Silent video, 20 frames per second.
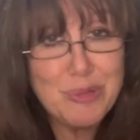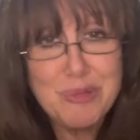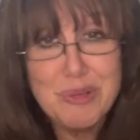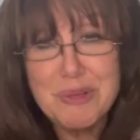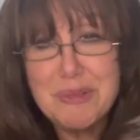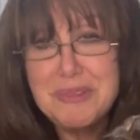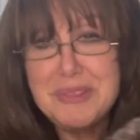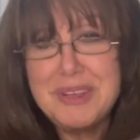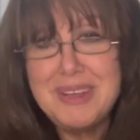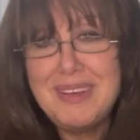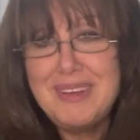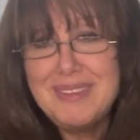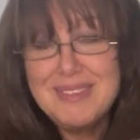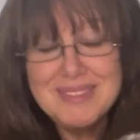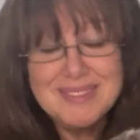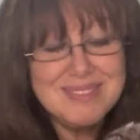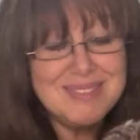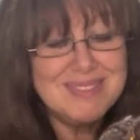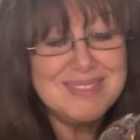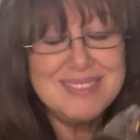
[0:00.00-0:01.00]
fifty,
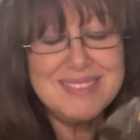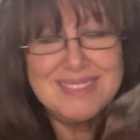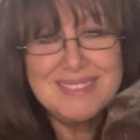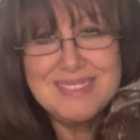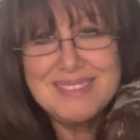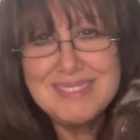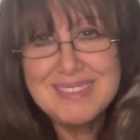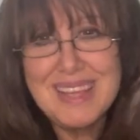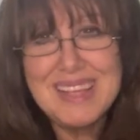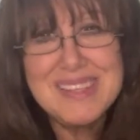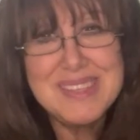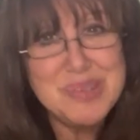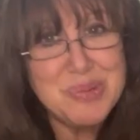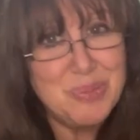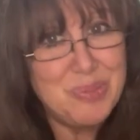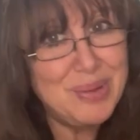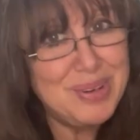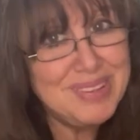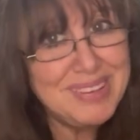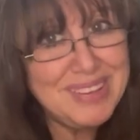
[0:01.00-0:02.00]
that's
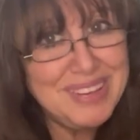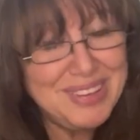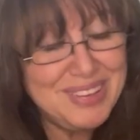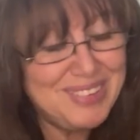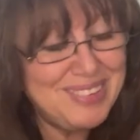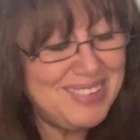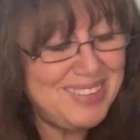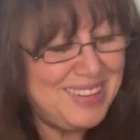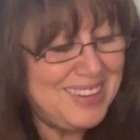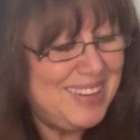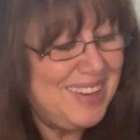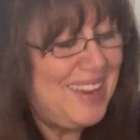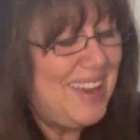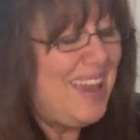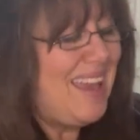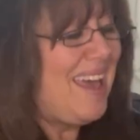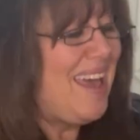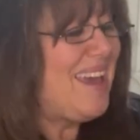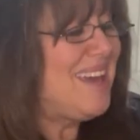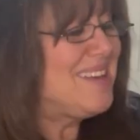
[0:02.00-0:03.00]
really good.
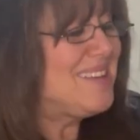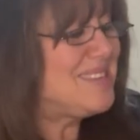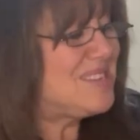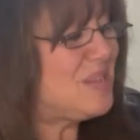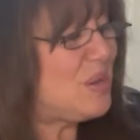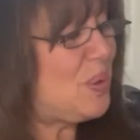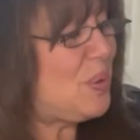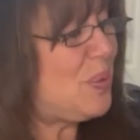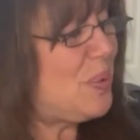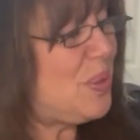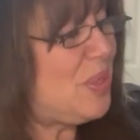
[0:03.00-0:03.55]
So